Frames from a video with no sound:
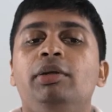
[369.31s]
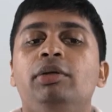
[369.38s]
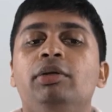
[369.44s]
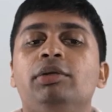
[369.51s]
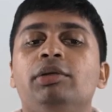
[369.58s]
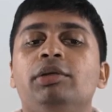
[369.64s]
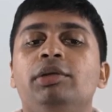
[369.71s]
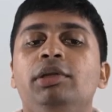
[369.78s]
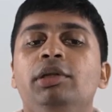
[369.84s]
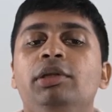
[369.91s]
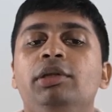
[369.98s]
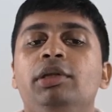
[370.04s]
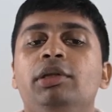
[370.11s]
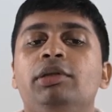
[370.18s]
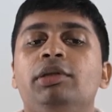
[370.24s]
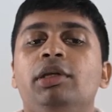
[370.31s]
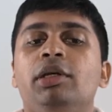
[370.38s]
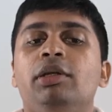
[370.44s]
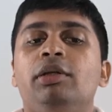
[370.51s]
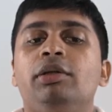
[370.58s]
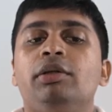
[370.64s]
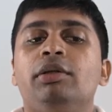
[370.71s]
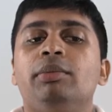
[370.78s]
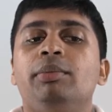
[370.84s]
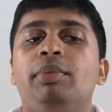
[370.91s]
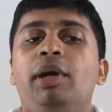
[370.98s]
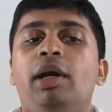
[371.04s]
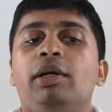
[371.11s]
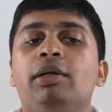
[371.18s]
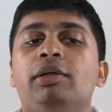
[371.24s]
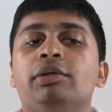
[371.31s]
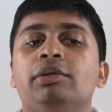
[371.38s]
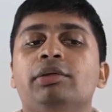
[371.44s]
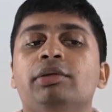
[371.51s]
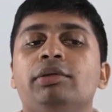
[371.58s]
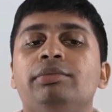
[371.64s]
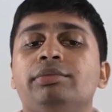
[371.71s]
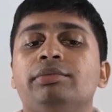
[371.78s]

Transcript: you'll see this in practice.